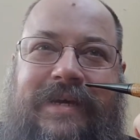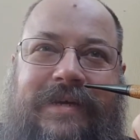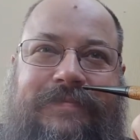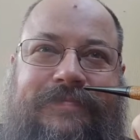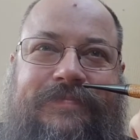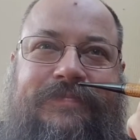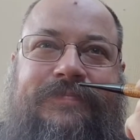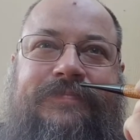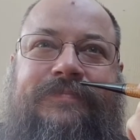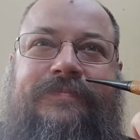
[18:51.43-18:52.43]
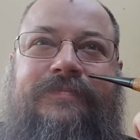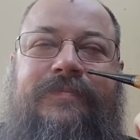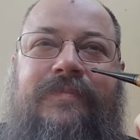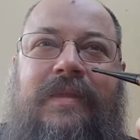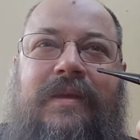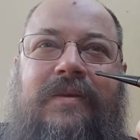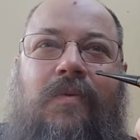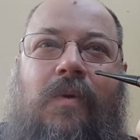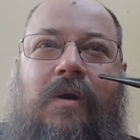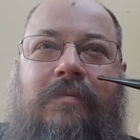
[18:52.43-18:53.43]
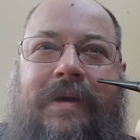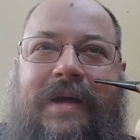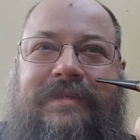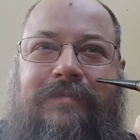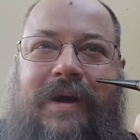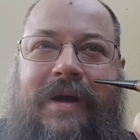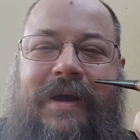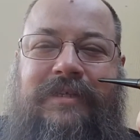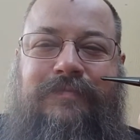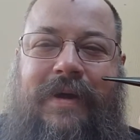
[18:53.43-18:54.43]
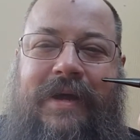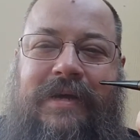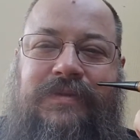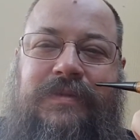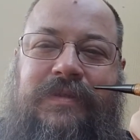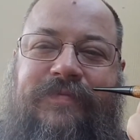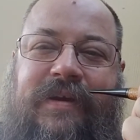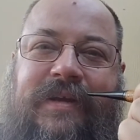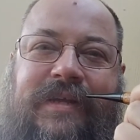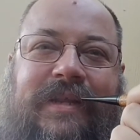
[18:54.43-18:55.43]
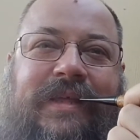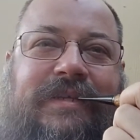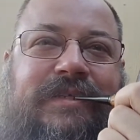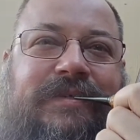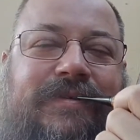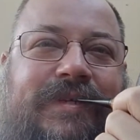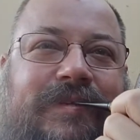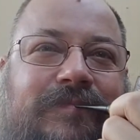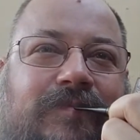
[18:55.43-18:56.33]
up, walk back to my house. My house was the very end of that street.